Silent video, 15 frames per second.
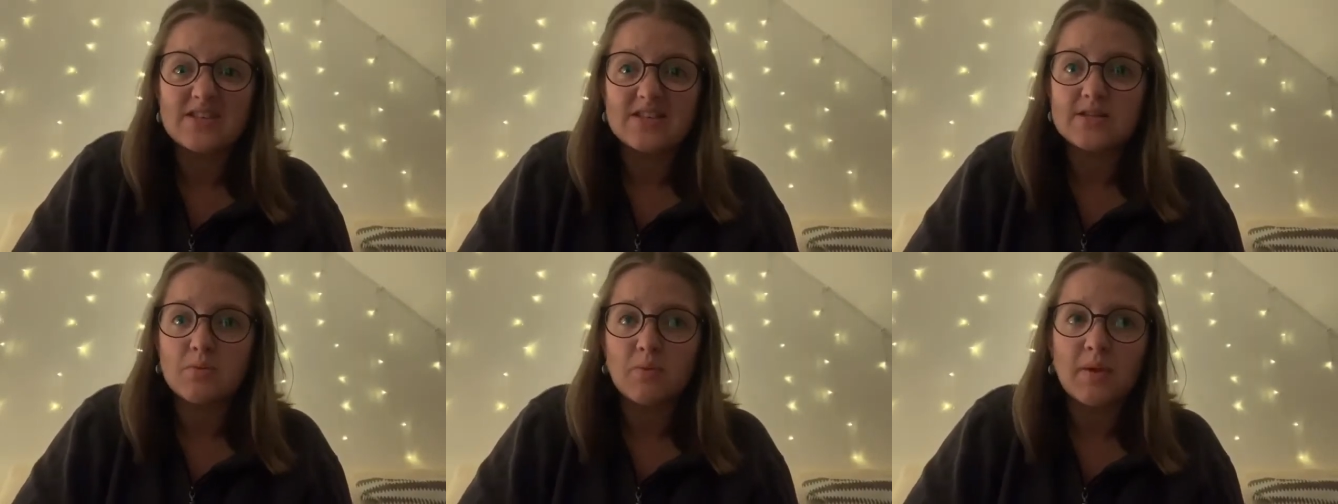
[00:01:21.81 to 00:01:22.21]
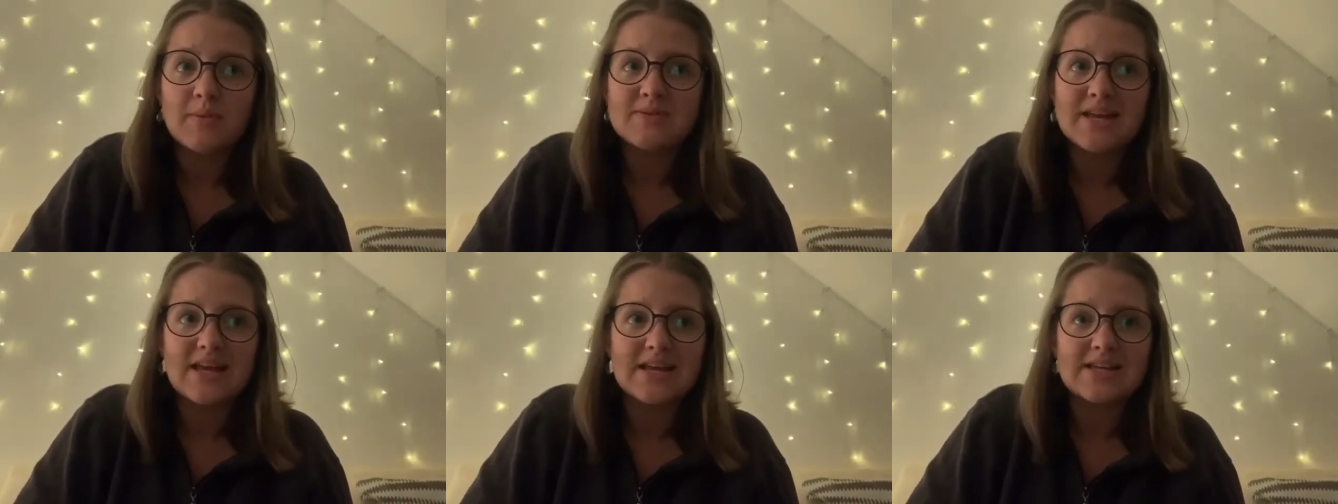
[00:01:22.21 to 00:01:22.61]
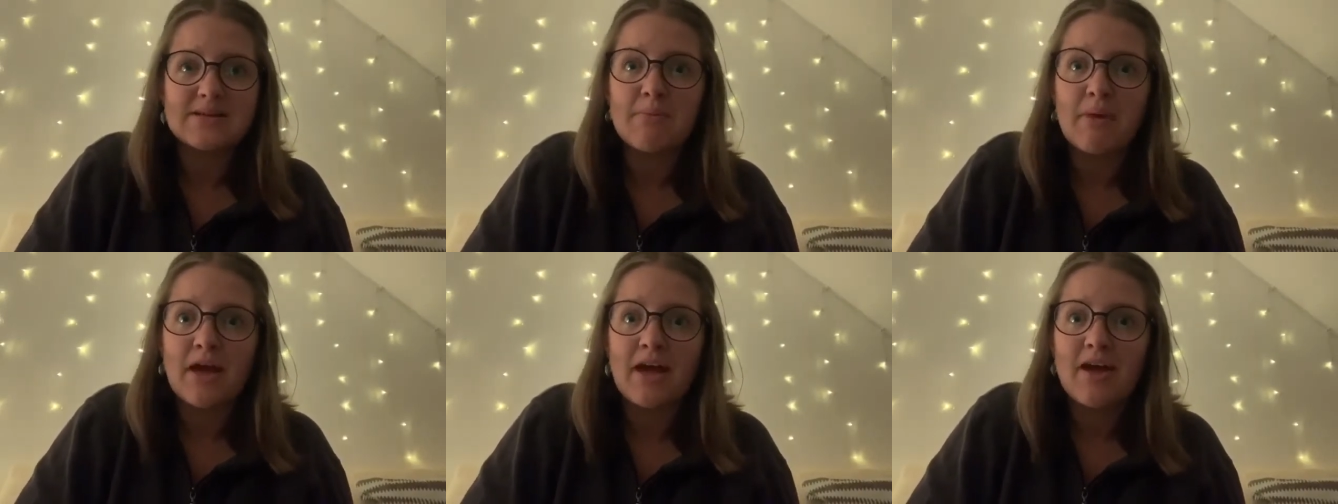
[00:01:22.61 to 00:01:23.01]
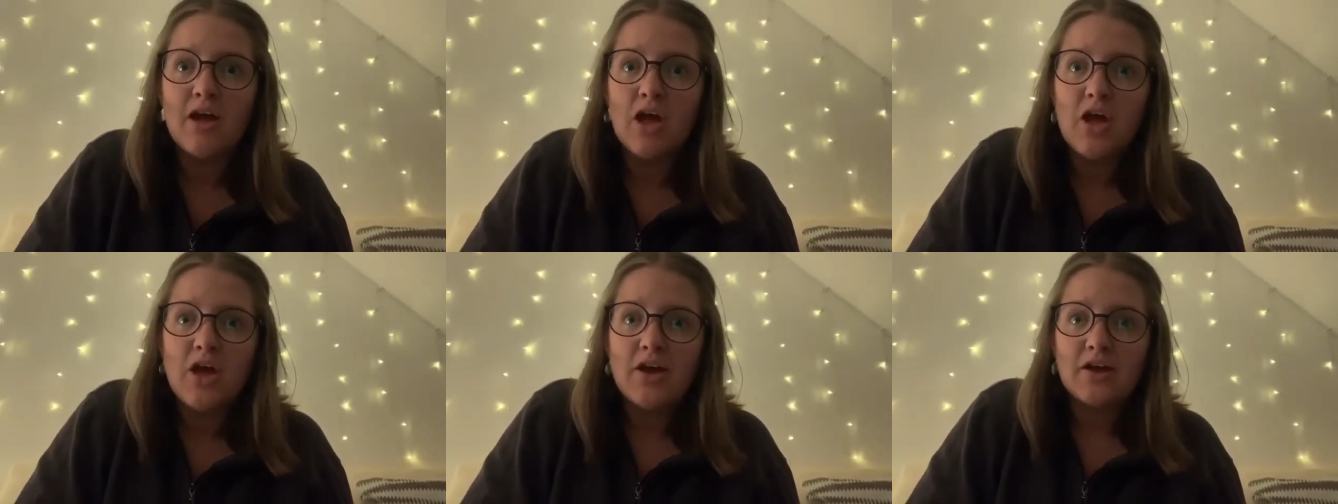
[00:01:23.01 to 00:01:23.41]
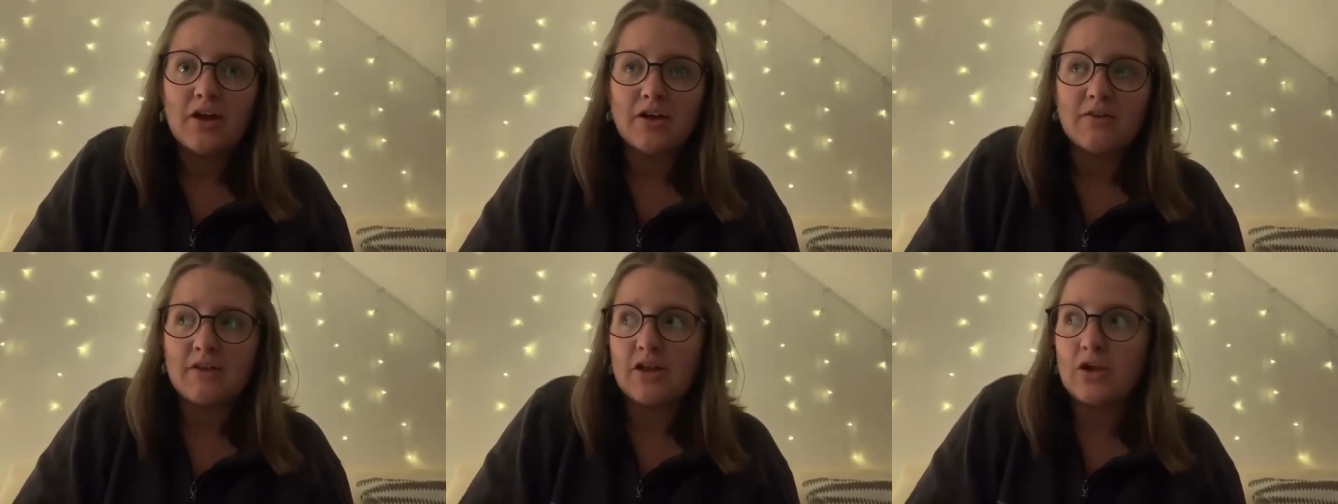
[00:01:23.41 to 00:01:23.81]
And sometimes it is a bit
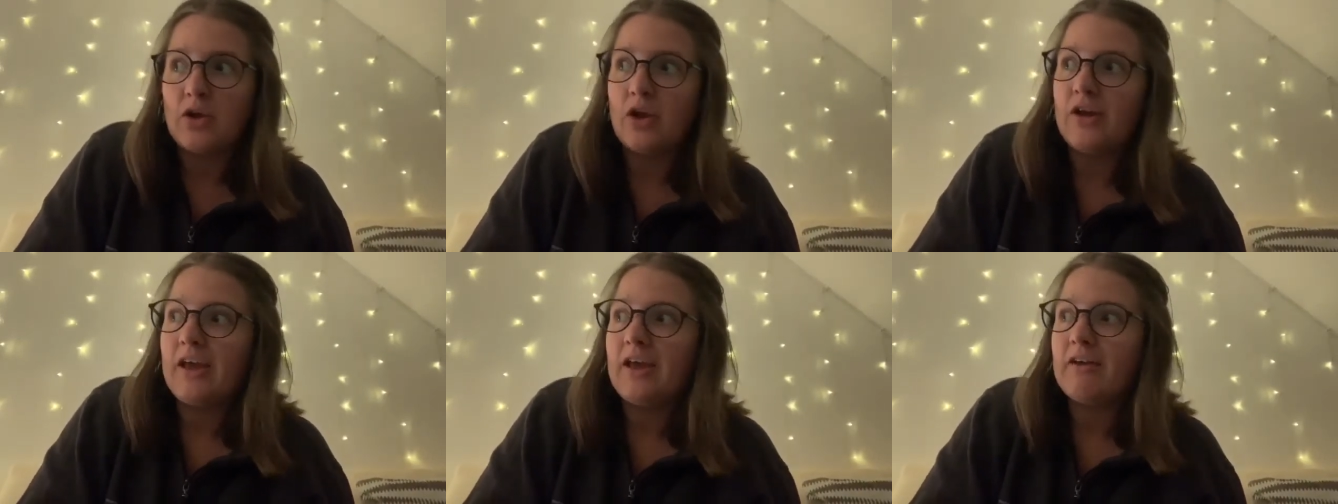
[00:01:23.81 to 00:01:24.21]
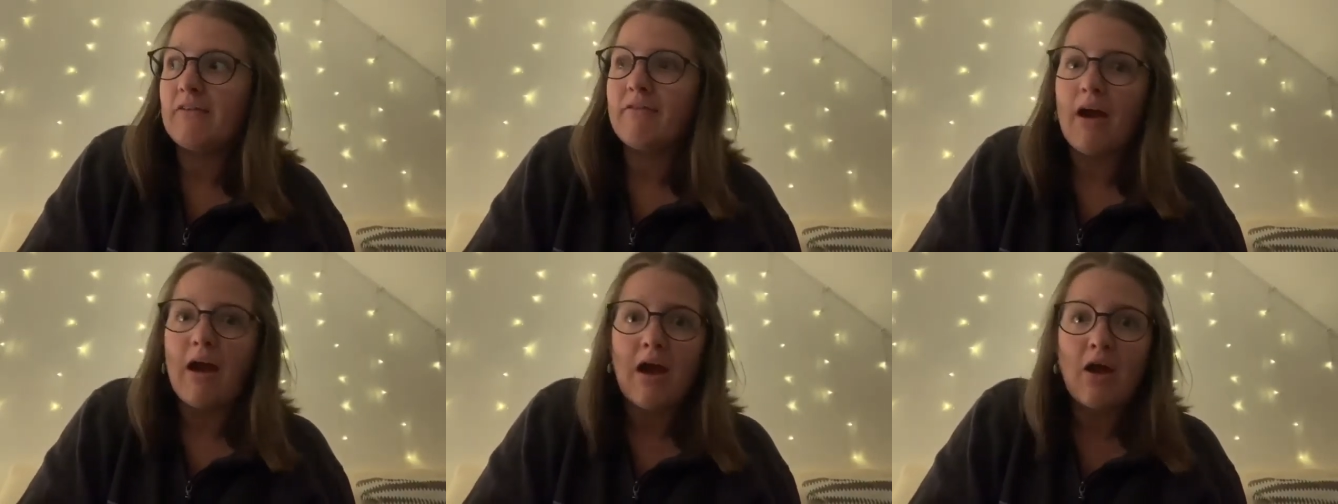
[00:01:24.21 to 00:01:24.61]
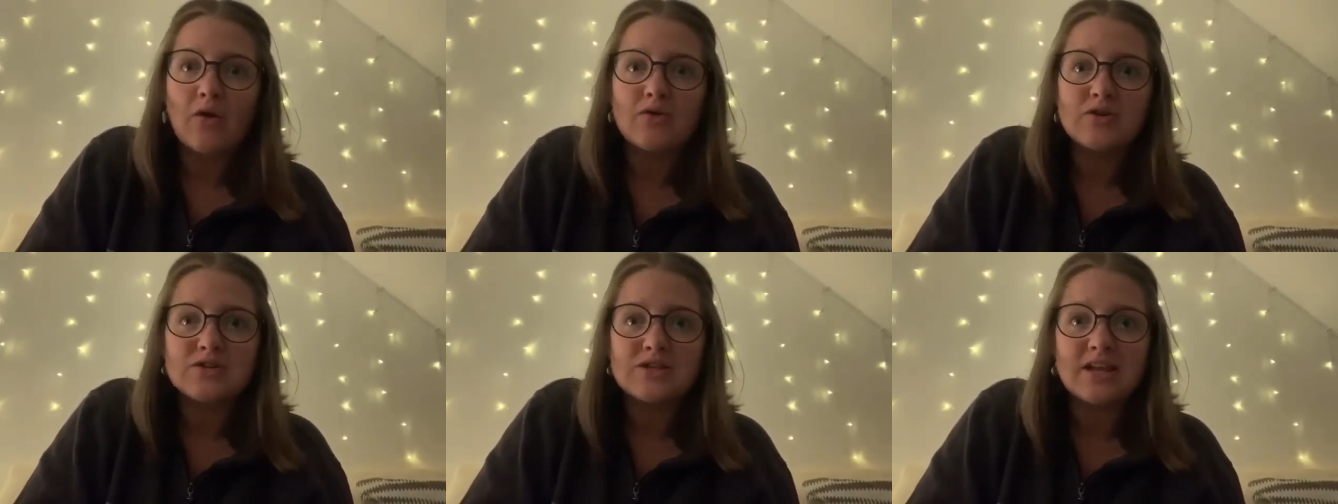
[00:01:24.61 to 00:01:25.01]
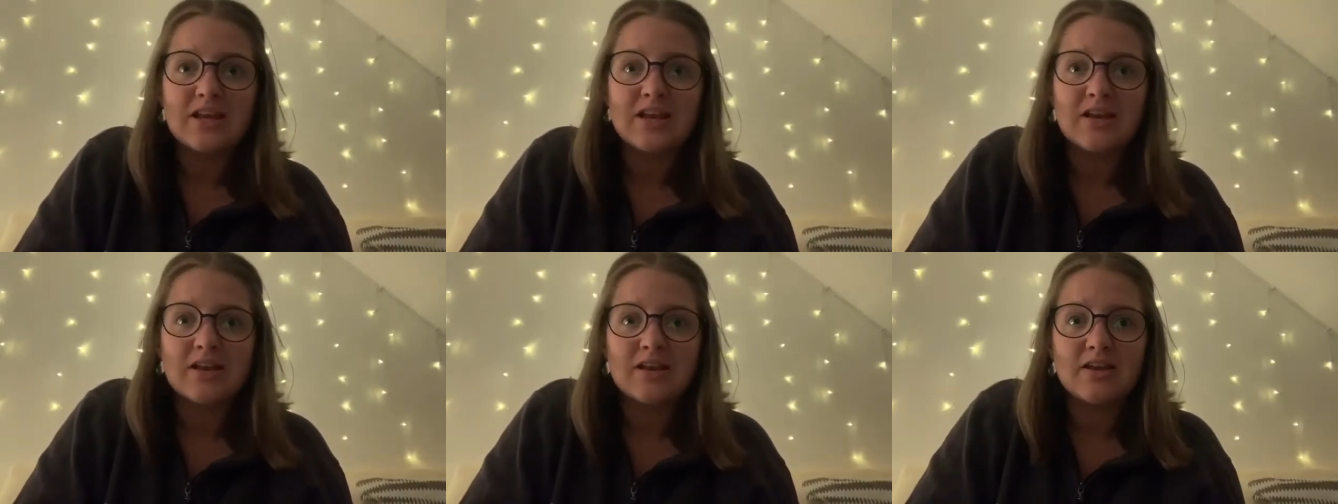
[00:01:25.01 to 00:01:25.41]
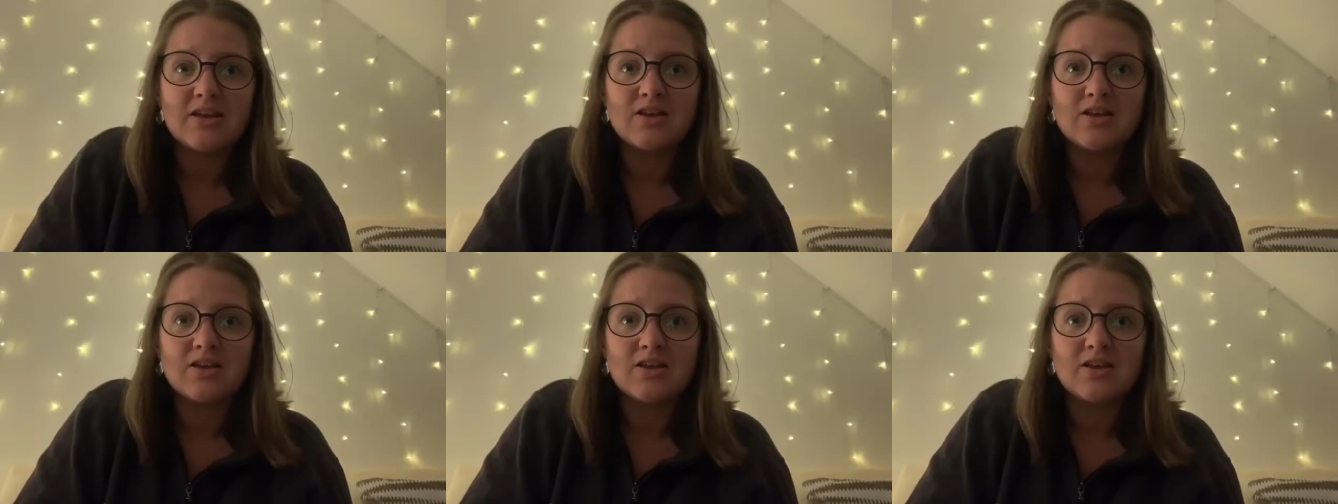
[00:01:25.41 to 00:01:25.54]
kind of like you're looking around in